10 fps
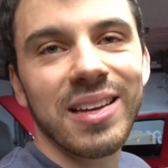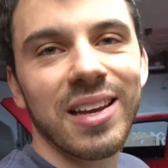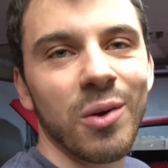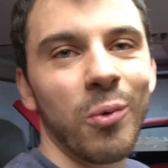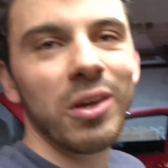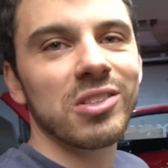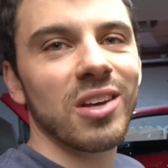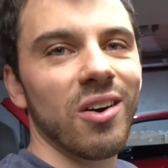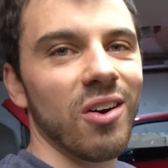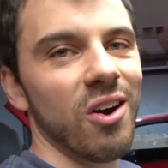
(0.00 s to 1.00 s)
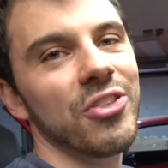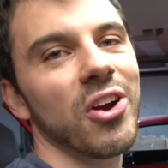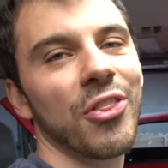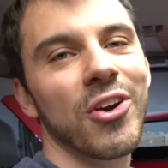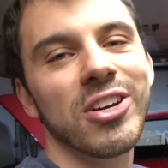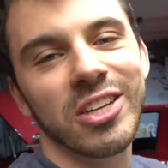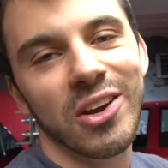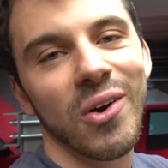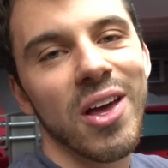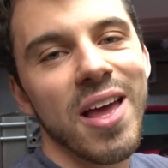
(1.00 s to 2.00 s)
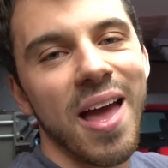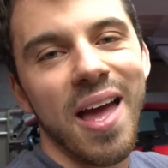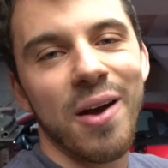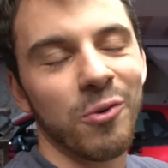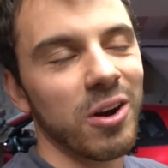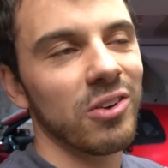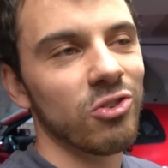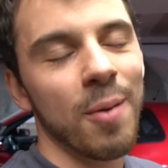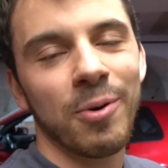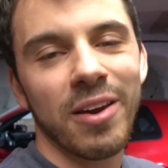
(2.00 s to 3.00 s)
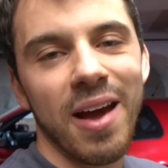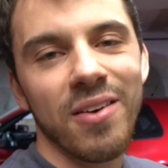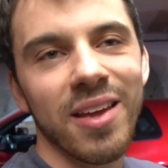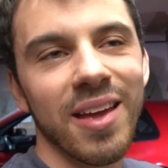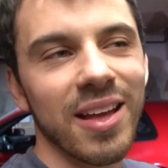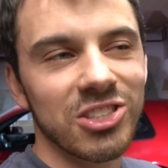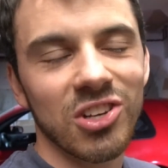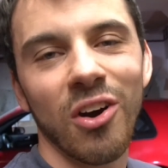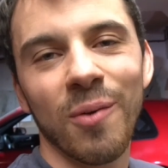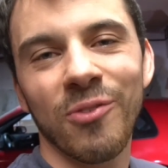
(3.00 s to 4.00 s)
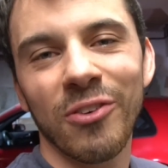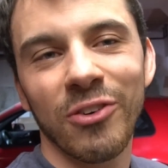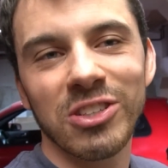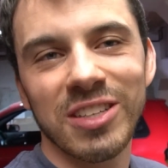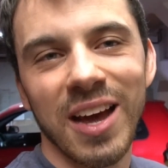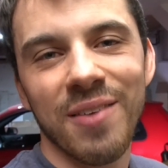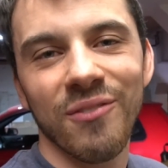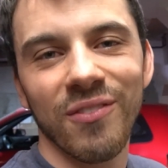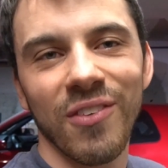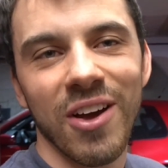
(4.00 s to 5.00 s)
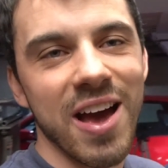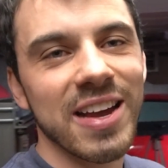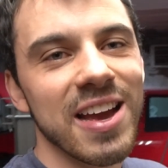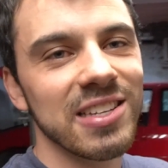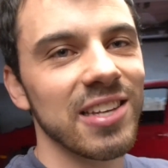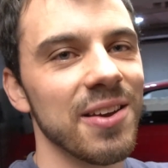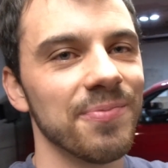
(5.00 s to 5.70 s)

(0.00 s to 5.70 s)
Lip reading: get the wheels on the R32, and we're gonna drop her down and start it up for the first time. All right, guys.